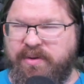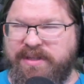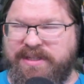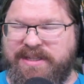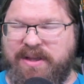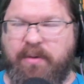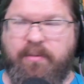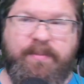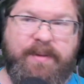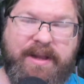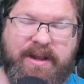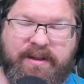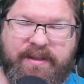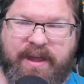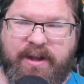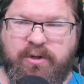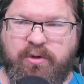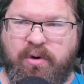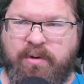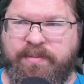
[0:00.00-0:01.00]
that would be in
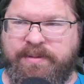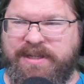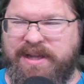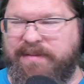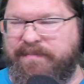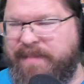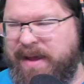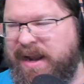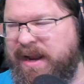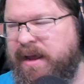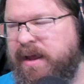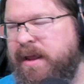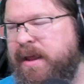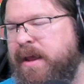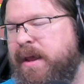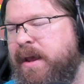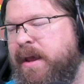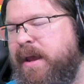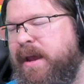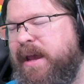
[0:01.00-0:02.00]
that 200% meta.
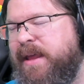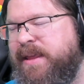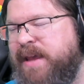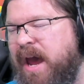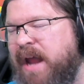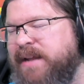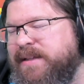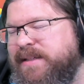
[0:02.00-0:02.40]
And the honest